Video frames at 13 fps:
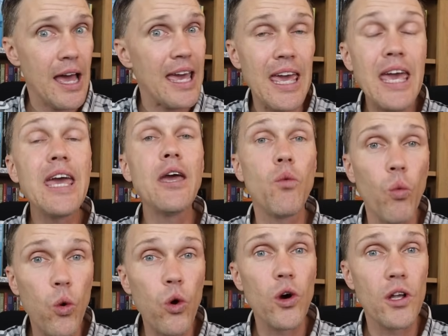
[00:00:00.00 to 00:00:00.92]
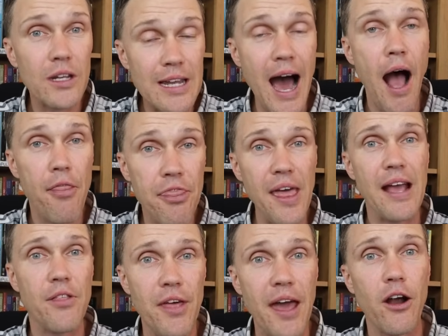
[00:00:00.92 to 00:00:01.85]
he would not
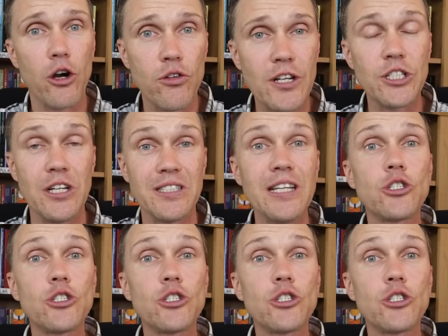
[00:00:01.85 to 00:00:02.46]
think they are Christians.